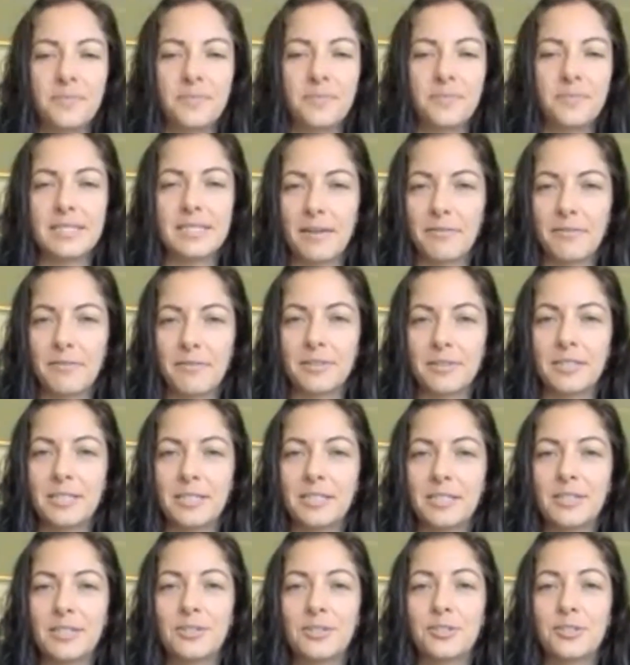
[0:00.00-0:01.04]
is
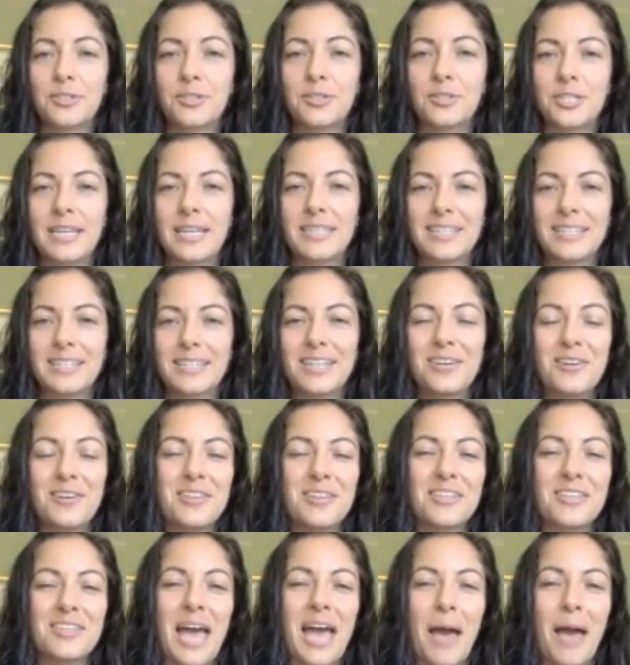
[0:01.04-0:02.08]
definitely created.
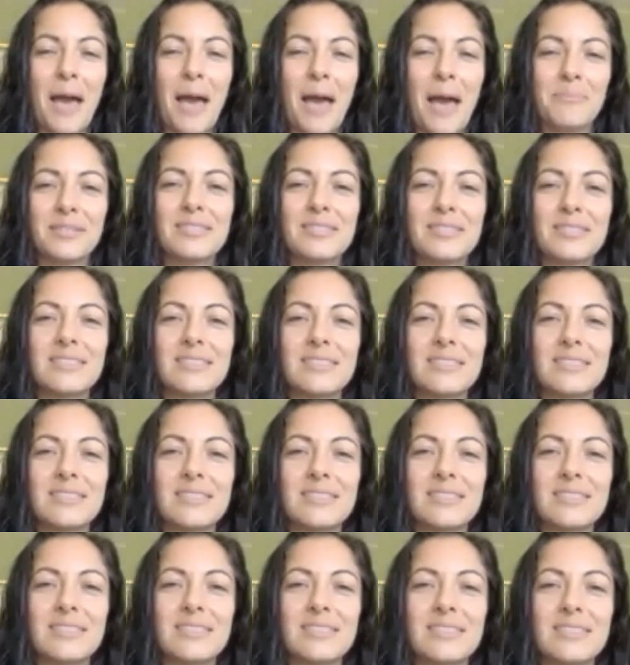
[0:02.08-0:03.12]
It happens
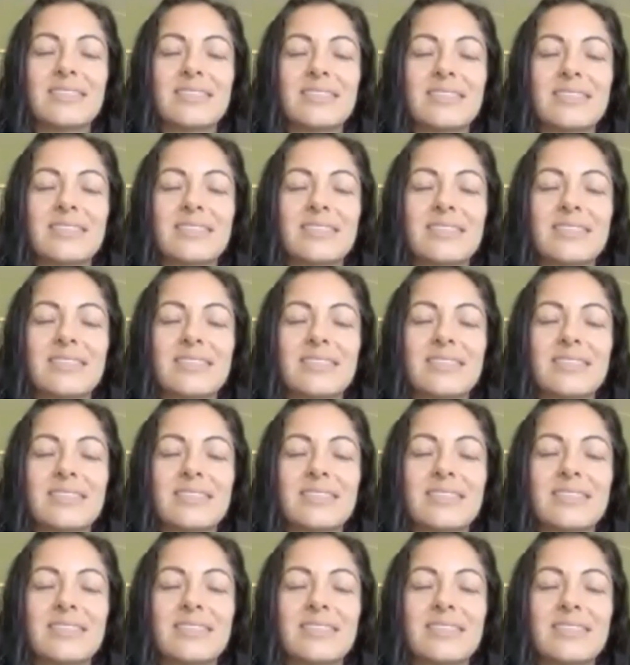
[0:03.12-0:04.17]
as a
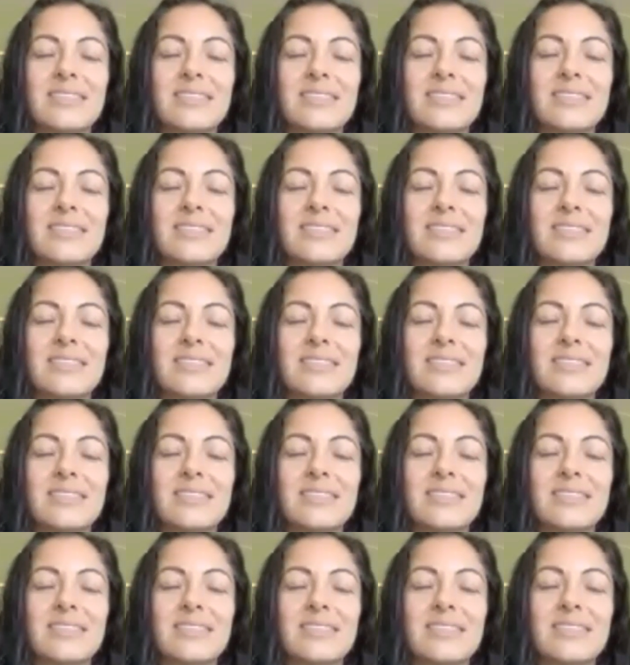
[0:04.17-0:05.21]
result of
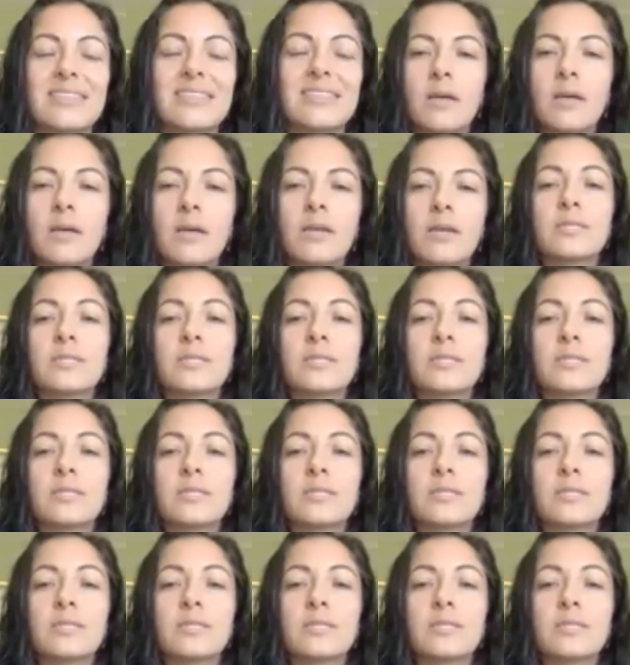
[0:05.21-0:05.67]
accumulated ama.